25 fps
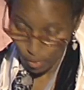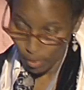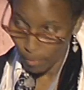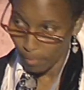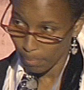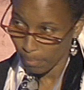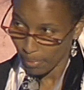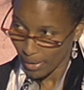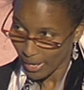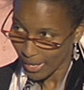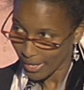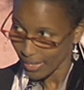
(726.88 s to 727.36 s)
more
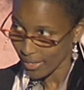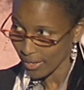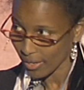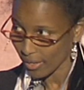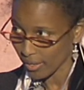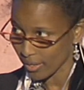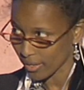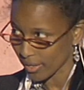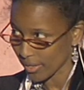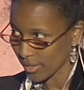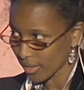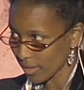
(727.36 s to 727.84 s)

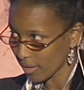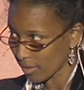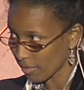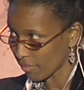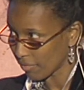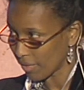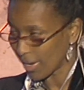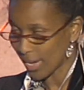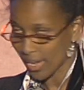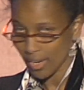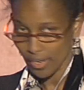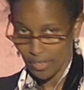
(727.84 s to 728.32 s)
plainly
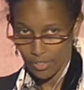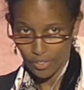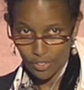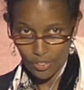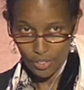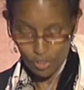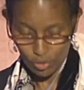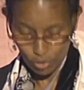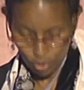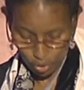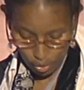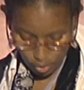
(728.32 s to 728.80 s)

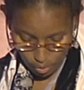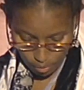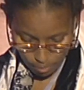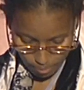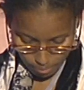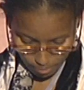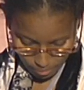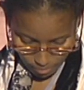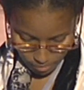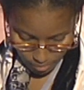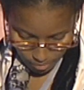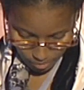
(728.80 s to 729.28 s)
violence at
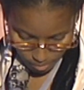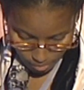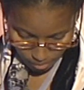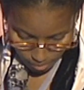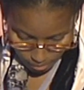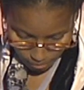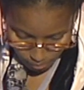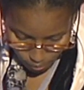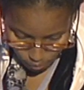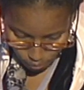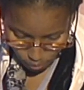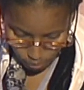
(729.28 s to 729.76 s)
home
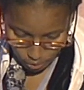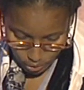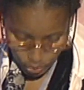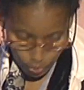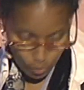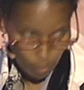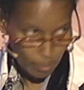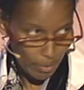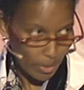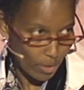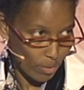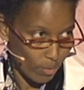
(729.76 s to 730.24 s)
for those
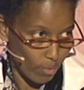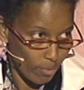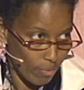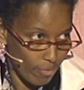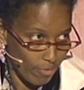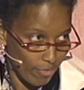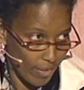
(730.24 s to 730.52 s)
women who